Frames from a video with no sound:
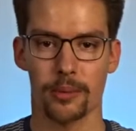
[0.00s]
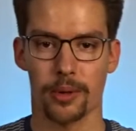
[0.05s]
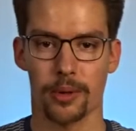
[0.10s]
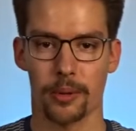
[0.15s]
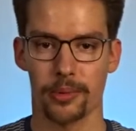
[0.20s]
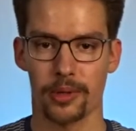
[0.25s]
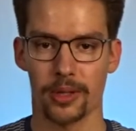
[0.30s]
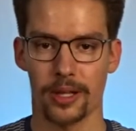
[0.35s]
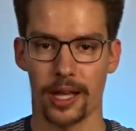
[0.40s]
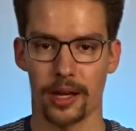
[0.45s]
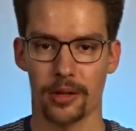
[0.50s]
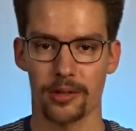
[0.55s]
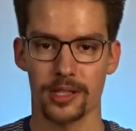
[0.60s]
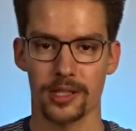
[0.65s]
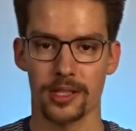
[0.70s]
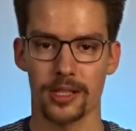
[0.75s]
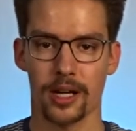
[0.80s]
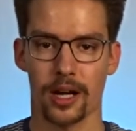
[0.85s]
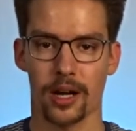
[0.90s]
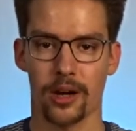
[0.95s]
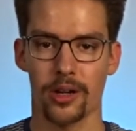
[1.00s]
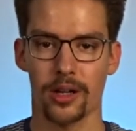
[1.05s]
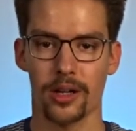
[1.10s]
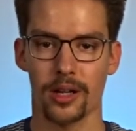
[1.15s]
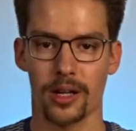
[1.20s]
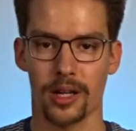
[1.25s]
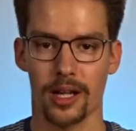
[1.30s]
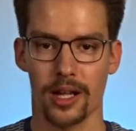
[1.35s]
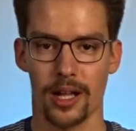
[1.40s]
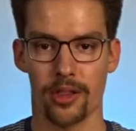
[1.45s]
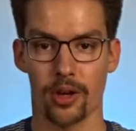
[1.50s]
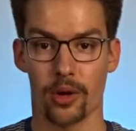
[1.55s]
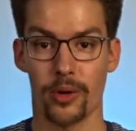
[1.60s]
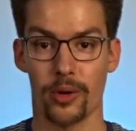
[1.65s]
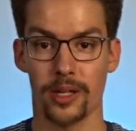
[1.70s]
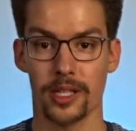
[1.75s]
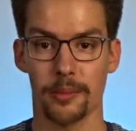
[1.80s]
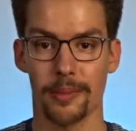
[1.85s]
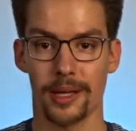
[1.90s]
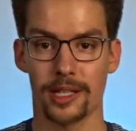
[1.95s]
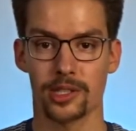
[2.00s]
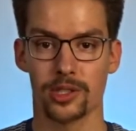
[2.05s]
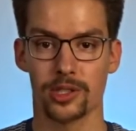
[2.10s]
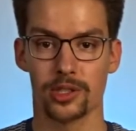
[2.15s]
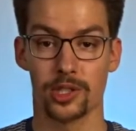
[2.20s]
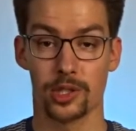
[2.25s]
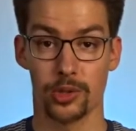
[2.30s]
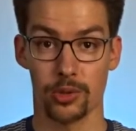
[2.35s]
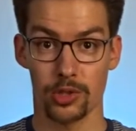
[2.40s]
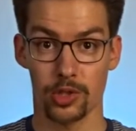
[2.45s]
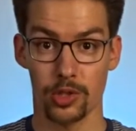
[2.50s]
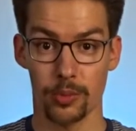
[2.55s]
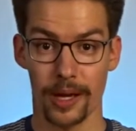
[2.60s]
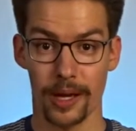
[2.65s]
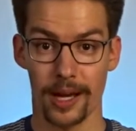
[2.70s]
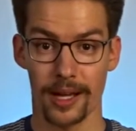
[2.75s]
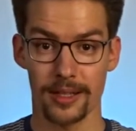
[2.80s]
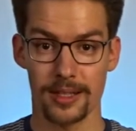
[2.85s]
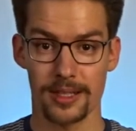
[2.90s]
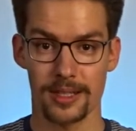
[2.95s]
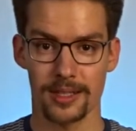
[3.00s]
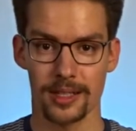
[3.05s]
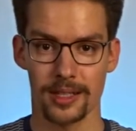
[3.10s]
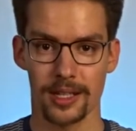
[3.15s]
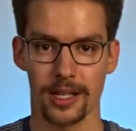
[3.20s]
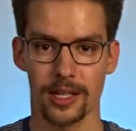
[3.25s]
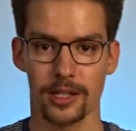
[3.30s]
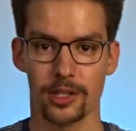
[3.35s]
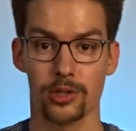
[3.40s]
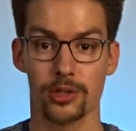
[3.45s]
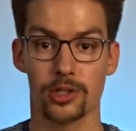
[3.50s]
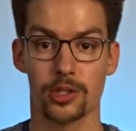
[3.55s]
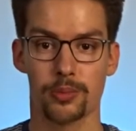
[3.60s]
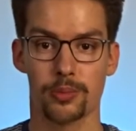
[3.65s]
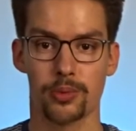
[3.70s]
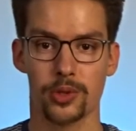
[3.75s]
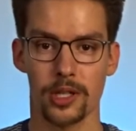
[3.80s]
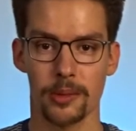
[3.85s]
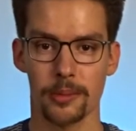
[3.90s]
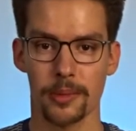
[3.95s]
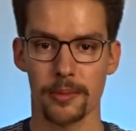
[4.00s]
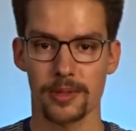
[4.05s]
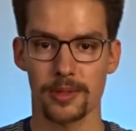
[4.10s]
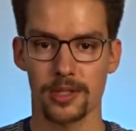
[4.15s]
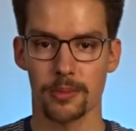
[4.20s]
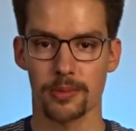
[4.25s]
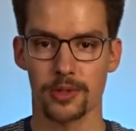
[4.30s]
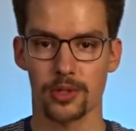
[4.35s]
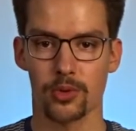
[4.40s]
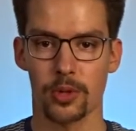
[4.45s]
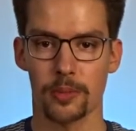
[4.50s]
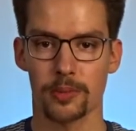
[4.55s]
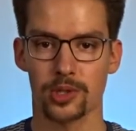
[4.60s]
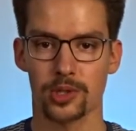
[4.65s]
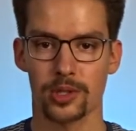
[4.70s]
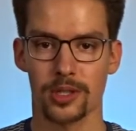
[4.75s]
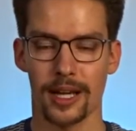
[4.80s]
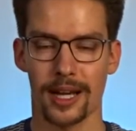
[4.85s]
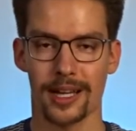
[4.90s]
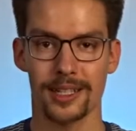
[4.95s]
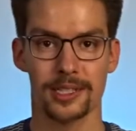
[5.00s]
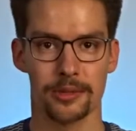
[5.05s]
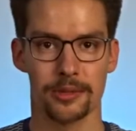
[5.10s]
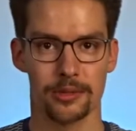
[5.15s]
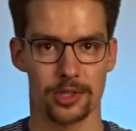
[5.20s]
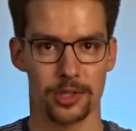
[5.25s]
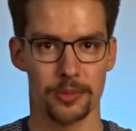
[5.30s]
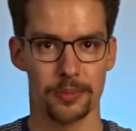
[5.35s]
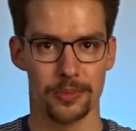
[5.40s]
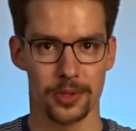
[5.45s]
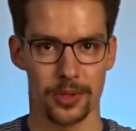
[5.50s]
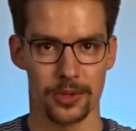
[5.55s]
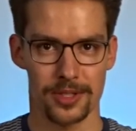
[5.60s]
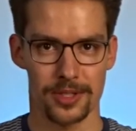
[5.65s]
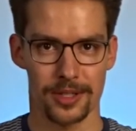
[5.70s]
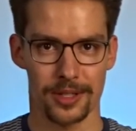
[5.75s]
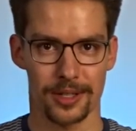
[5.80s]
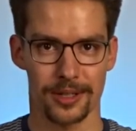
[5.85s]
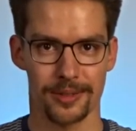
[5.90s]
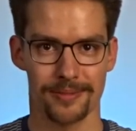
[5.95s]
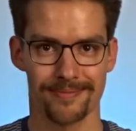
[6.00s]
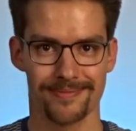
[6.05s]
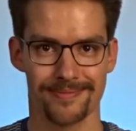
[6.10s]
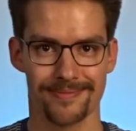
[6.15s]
popularity are the already mentioned YouTube ads, YouTube Premium subscription and YouTube Music.